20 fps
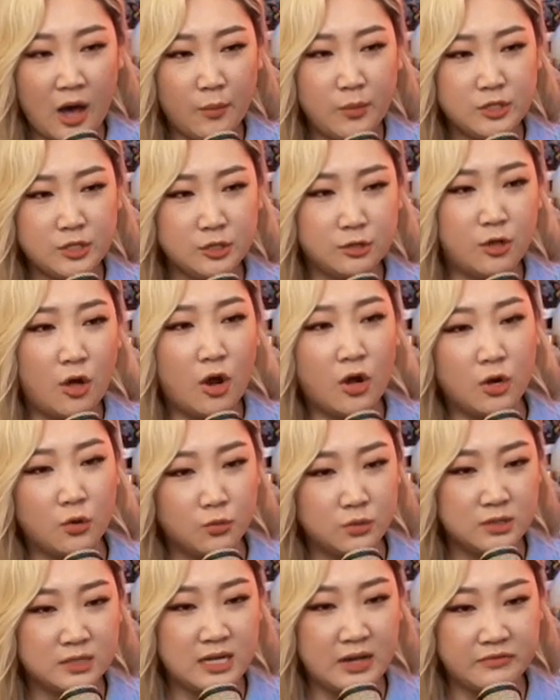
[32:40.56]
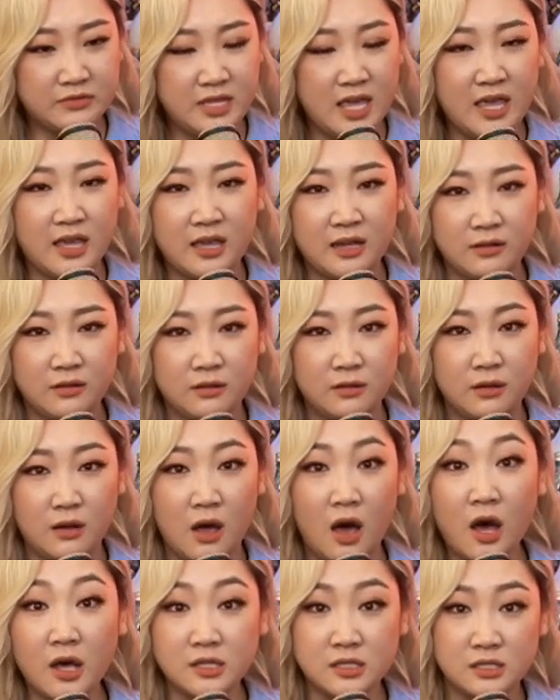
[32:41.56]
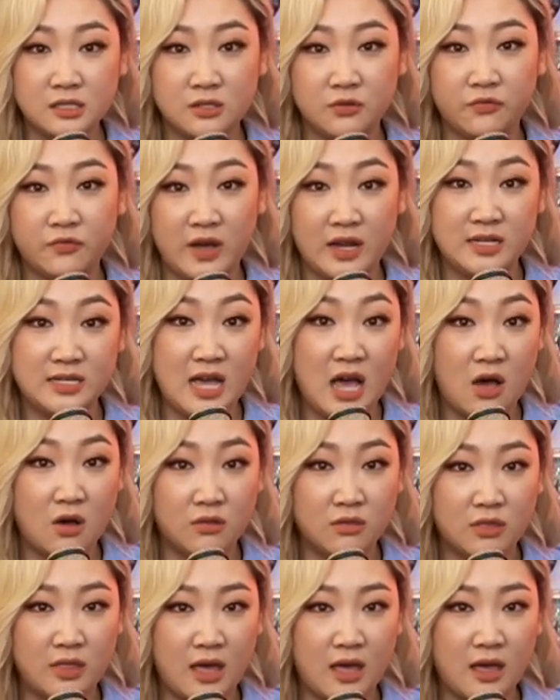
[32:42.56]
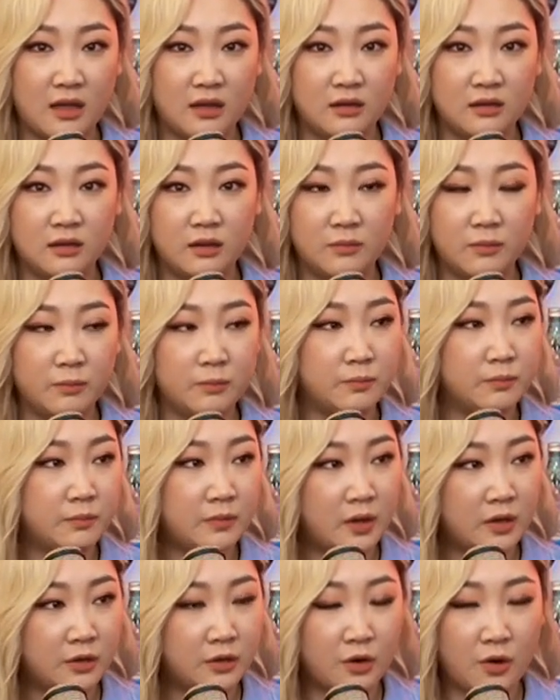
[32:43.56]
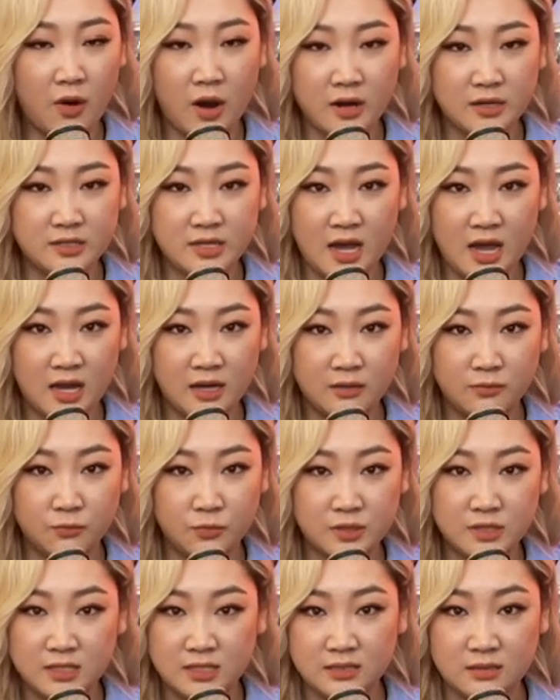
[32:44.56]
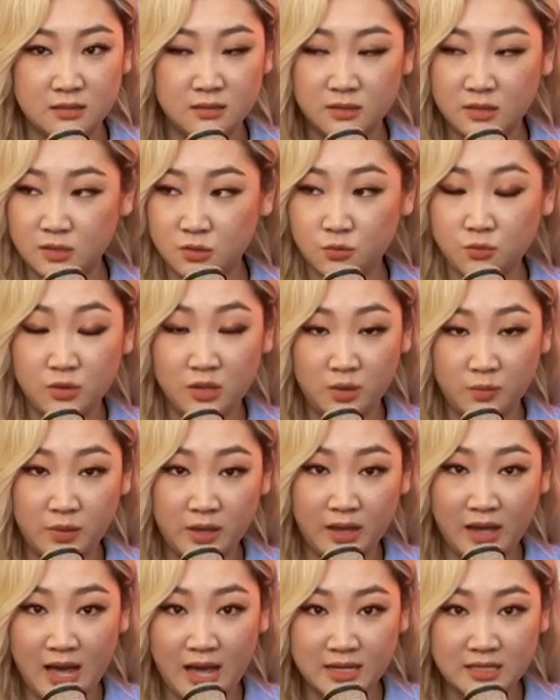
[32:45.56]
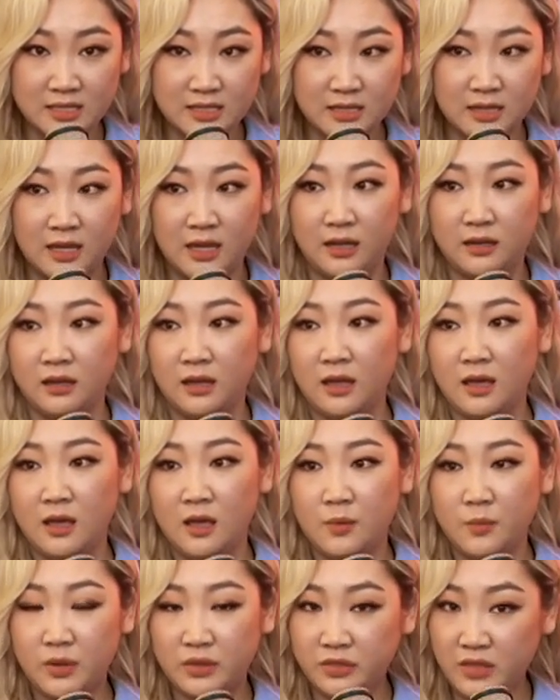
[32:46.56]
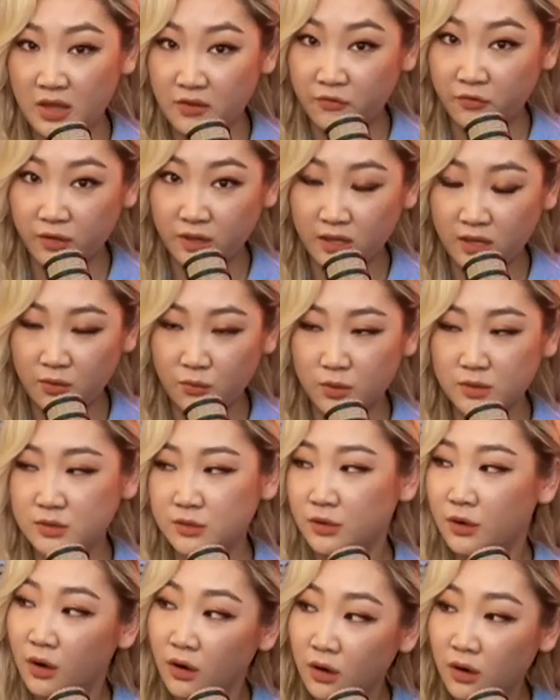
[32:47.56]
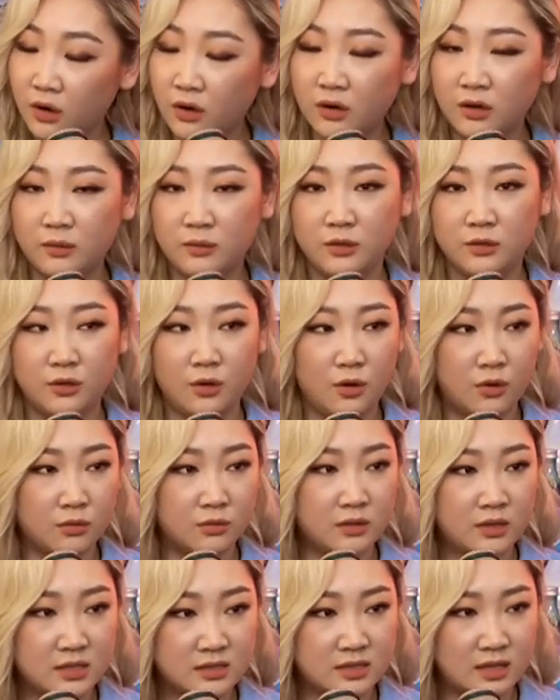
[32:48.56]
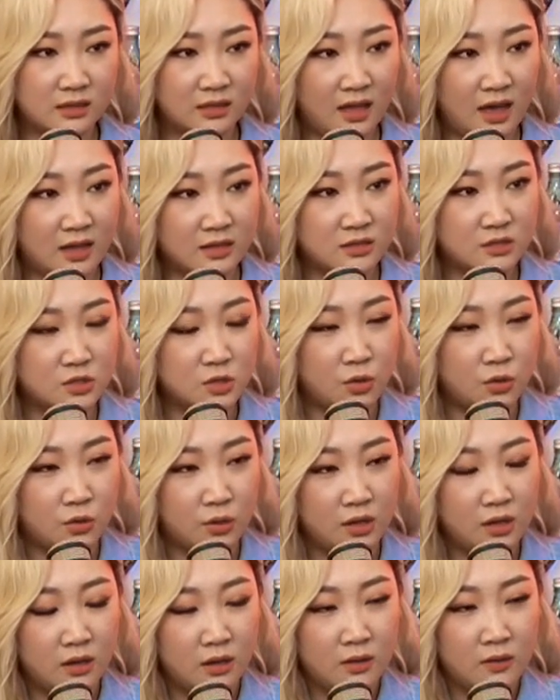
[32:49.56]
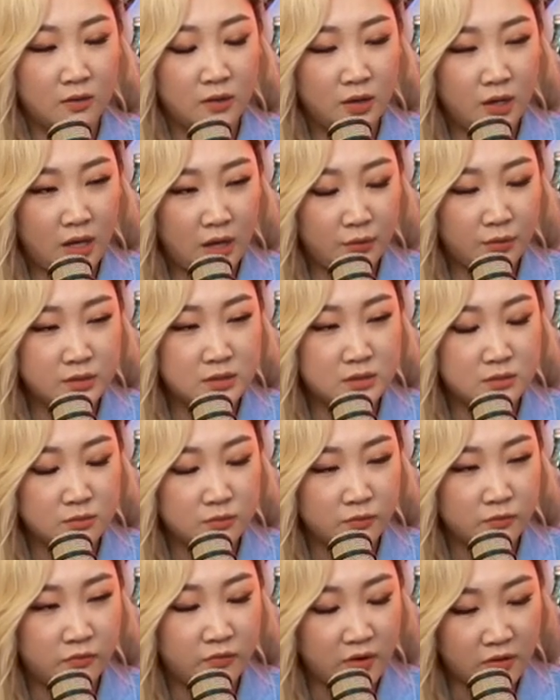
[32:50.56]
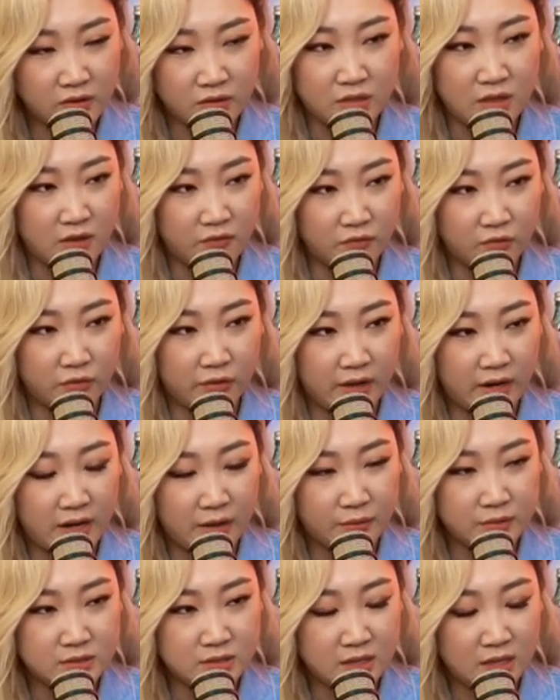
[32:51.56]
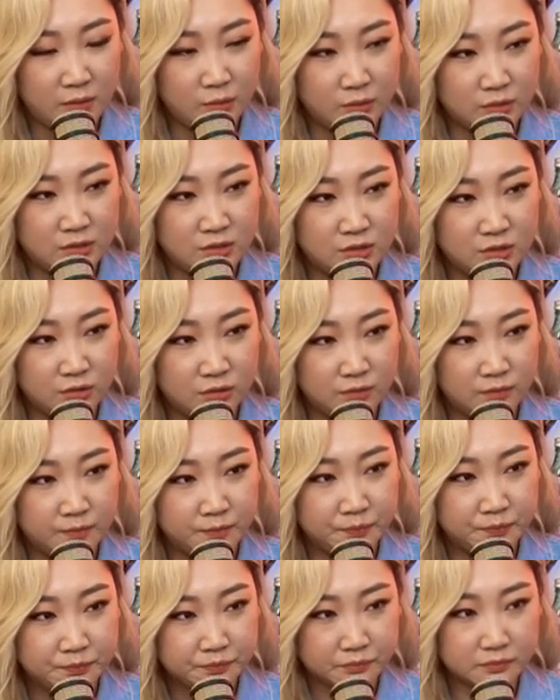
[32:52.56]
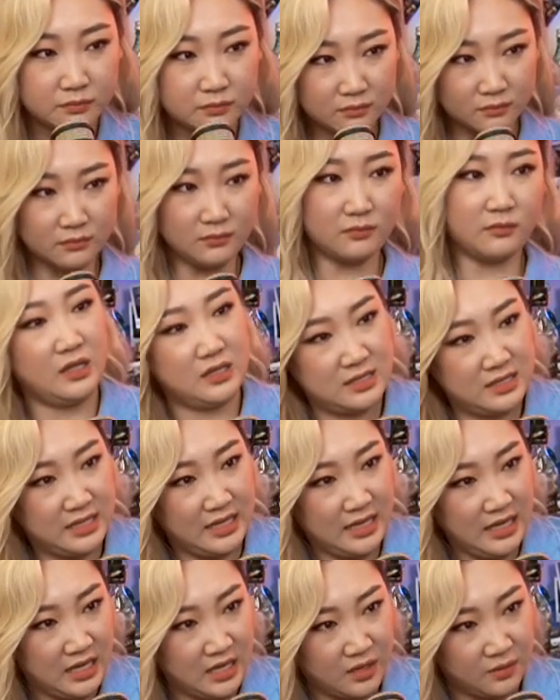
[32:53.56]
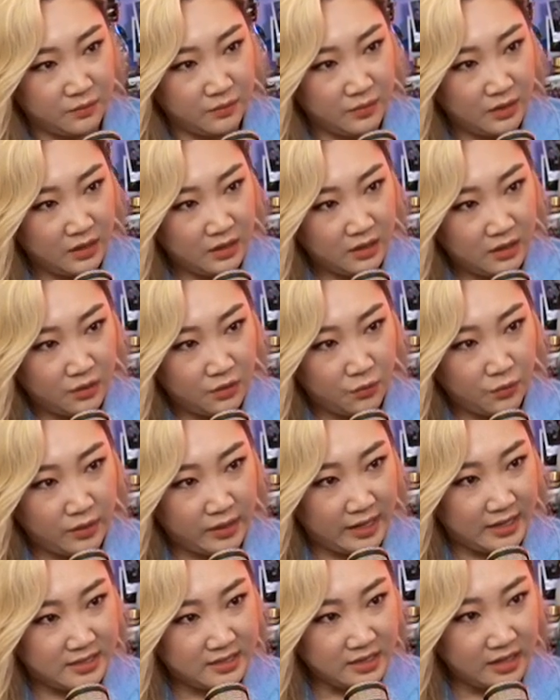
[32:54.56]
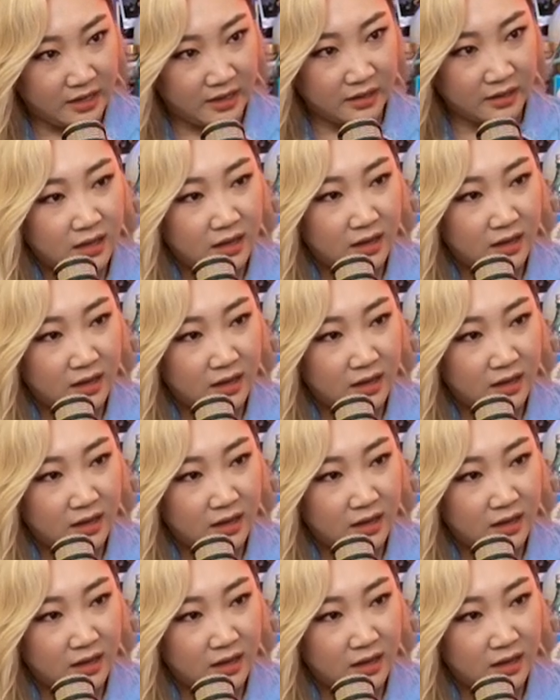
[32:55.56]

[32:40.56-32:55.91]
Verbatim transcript: much longer would it have taken us to find out that you know our dad was in this really big accident but thankfully he wasn't hurt you know things like that so i was very thankful that i was able to see him when I did.